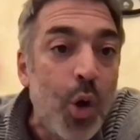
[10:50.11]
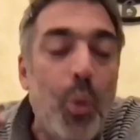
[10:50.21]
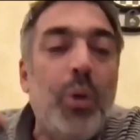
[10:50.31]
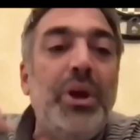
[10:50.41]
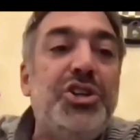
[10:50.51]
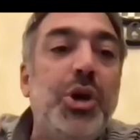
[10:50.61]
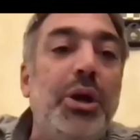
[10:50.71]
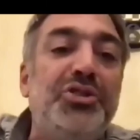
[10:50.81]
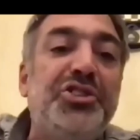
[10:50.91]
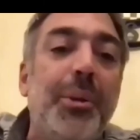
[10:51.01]
when we show
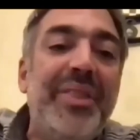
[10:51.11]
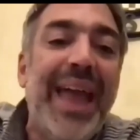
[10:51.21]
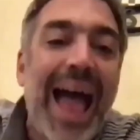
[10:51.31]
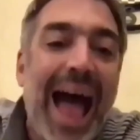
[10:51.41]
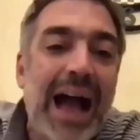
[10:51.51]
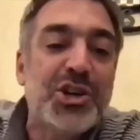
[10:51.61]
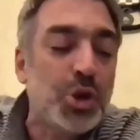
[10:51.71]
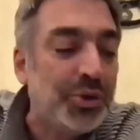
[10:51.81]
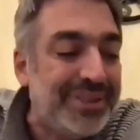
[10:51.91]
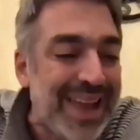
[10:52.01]
you some of the
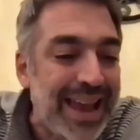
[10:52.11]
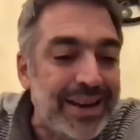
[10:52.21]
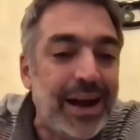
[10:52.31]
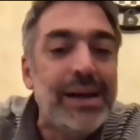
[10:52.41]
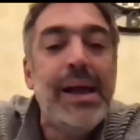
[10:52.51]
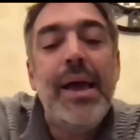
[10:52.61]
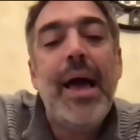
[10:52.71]
actual data